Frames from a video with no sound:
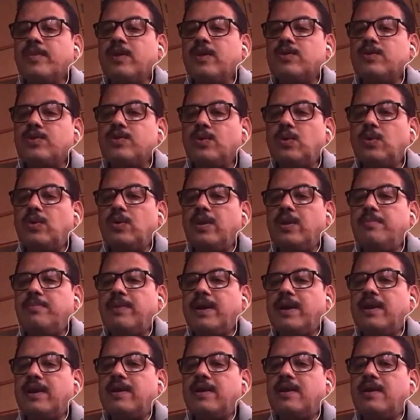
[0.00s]
slowly
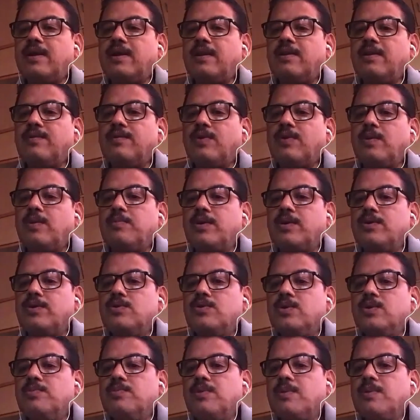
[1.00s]
migrating from
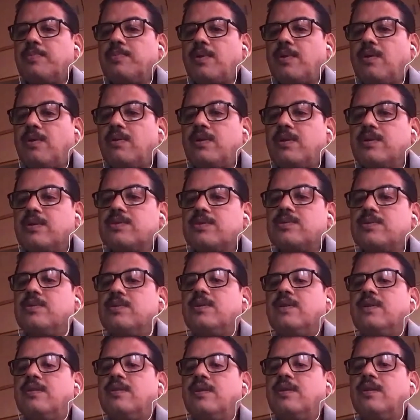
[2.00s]
consumer products
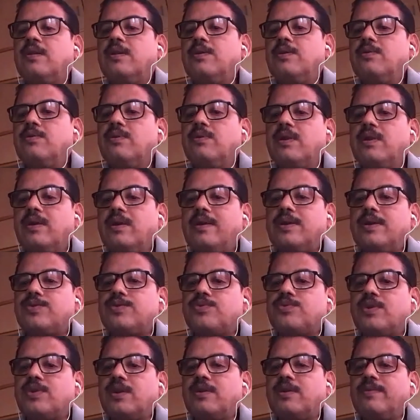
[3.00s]
and then into real
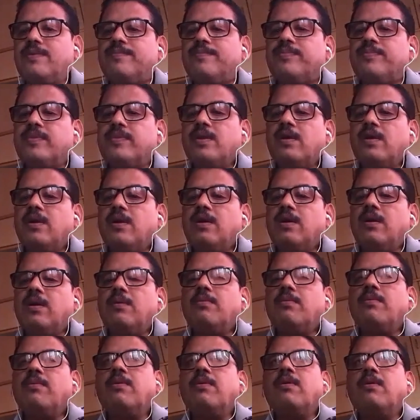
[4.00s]
estate.
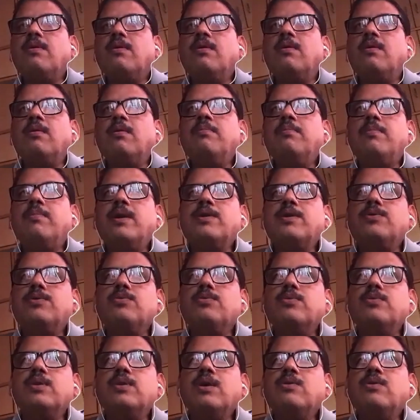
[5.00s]
By
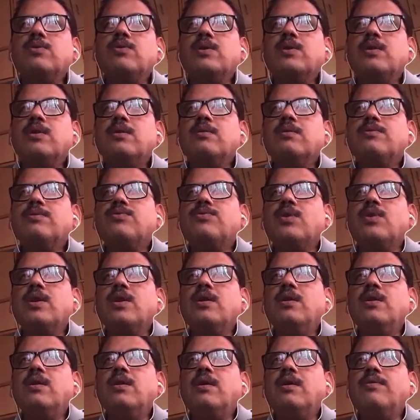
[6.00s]

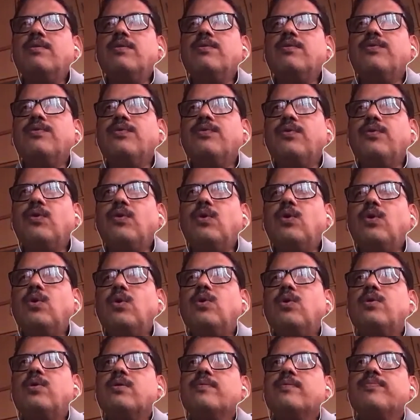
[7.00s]
2003
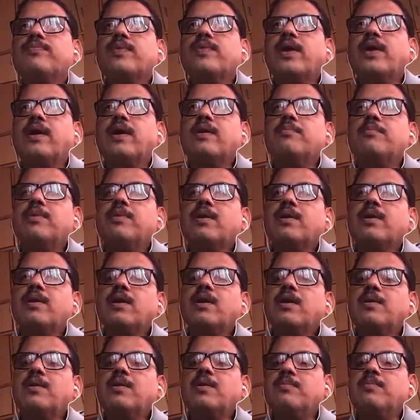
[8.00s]
4, I
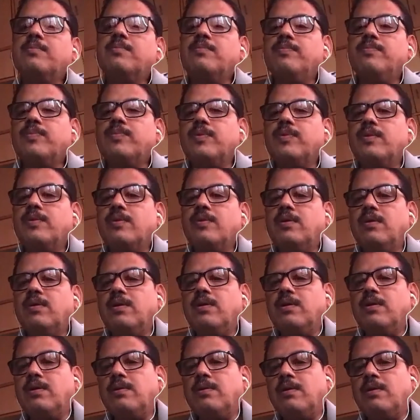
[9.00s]
became
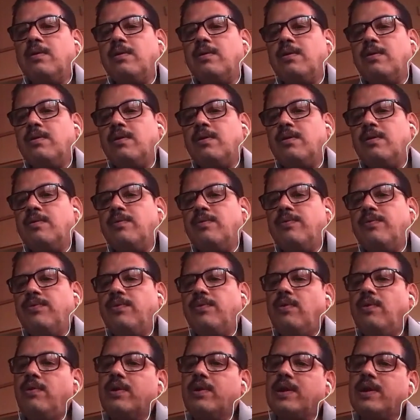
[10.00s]

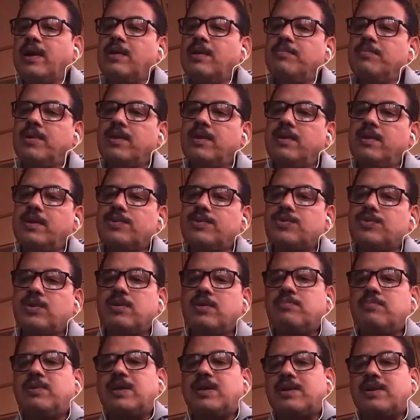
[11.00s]
full-time real estate
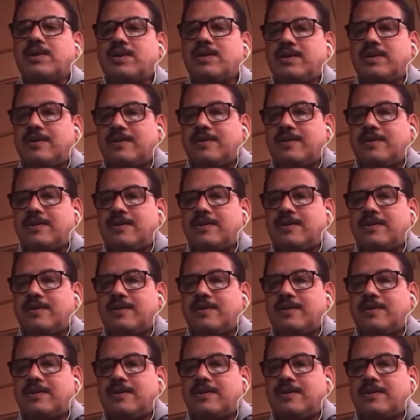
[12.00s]
marketer.